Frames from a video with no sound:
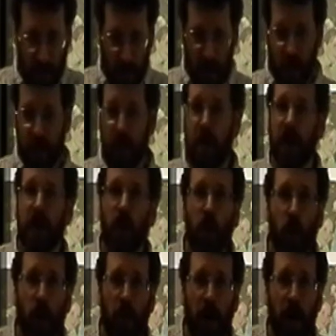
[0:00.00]
probably have a big
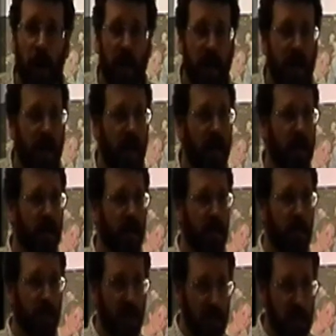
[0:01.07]
tool belt like a
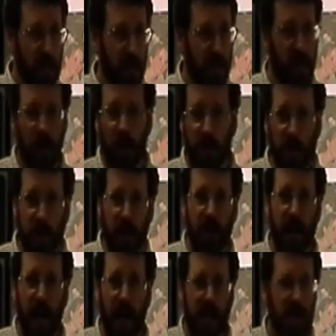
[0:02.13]
policeman with all sorts of
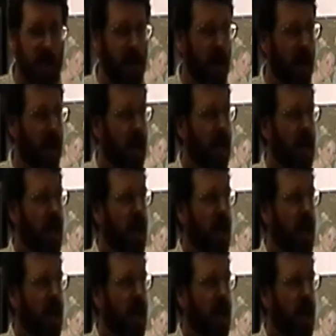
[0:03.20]
gadgets on it,